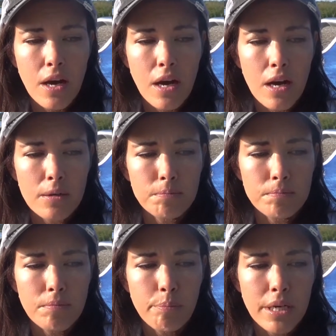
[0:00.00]

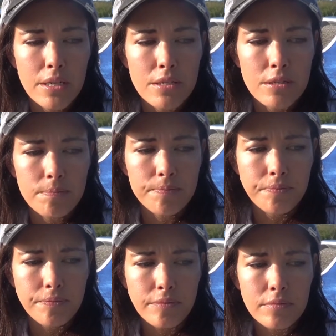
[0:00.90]
But
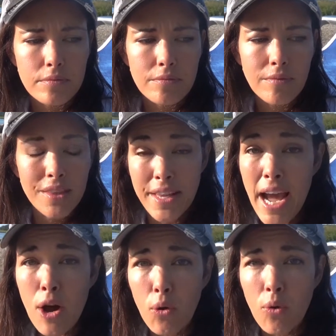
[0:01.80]

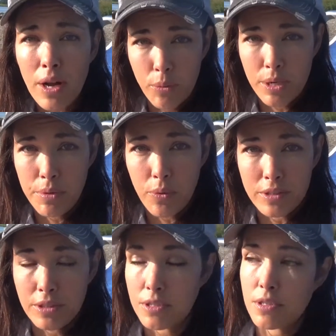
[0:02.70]
now I want to be
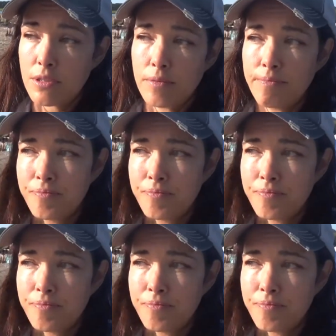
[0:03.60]
wealthy still.